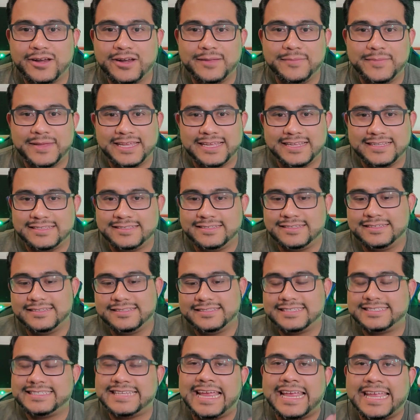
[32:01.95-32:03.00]
what I mean?
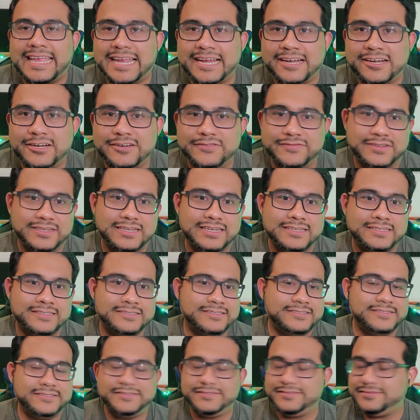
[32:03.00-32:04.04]
Take care of it,
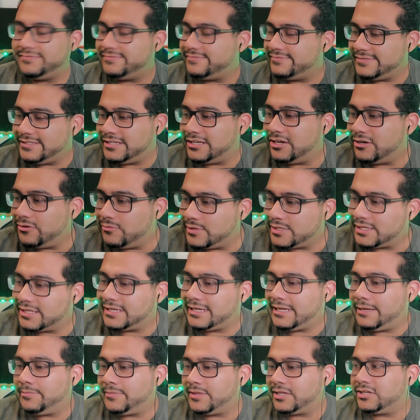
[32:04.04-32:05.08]
and you know, look,
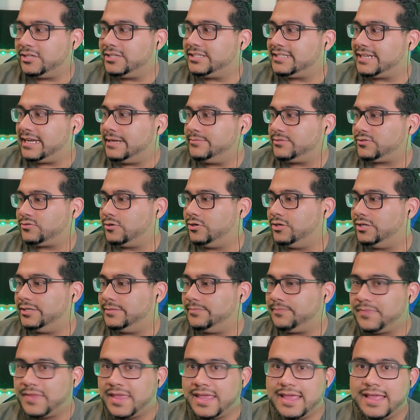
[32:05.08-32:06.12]
keep the good times rolling.
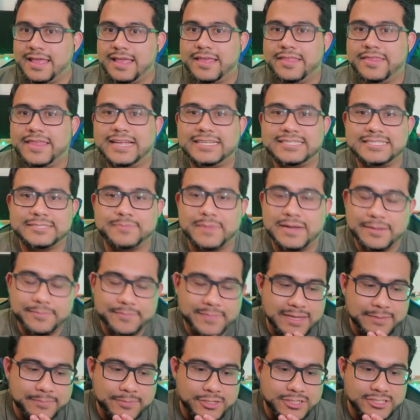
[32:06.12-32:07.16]
That's just my
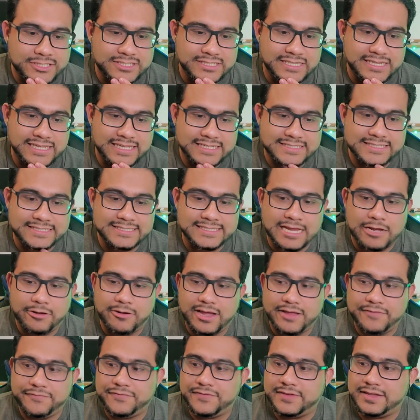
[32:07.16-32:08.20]
me personally. That's just how
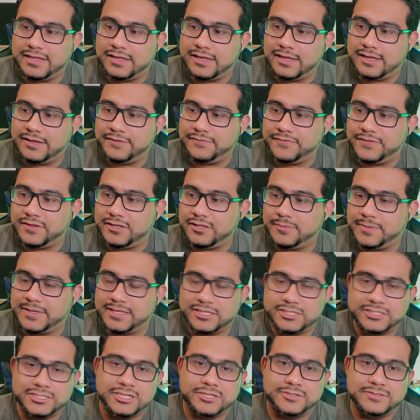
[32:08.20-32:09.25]
I uh, feel
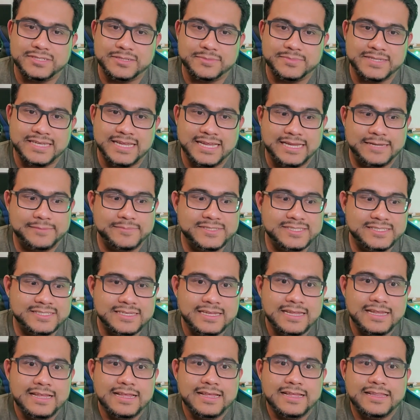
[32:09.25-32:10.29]
about the show
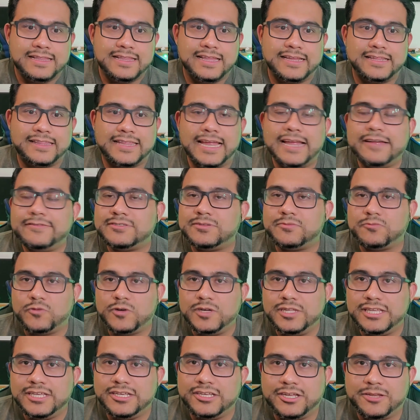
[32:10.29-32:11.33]
sometimes. Like they have some
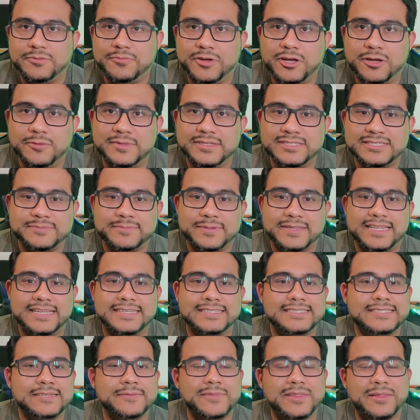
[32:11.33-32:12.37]
really good moments, but
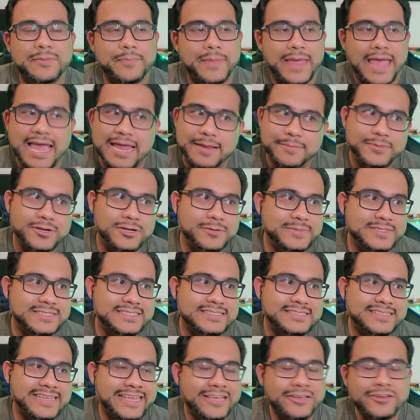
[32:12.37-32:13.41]
then some of the bad
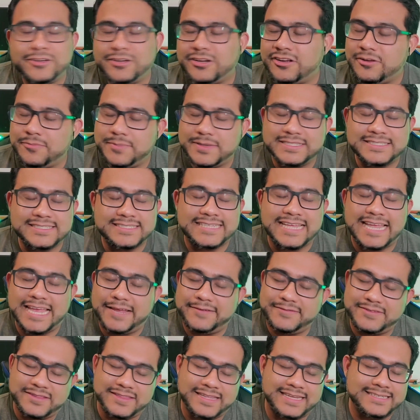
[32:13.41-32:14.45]
moments could have been
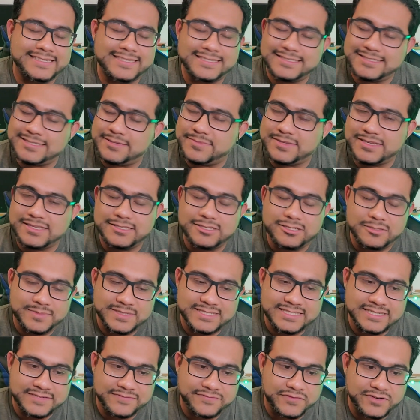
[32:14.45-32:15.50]
saved if they did something a little
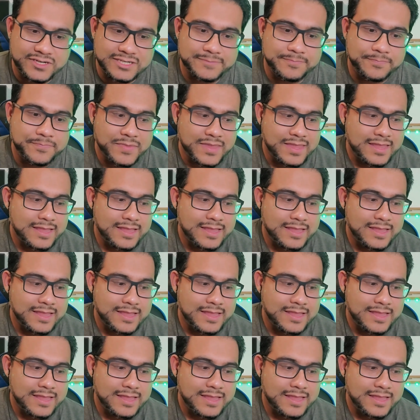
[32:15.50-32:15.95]
bit different.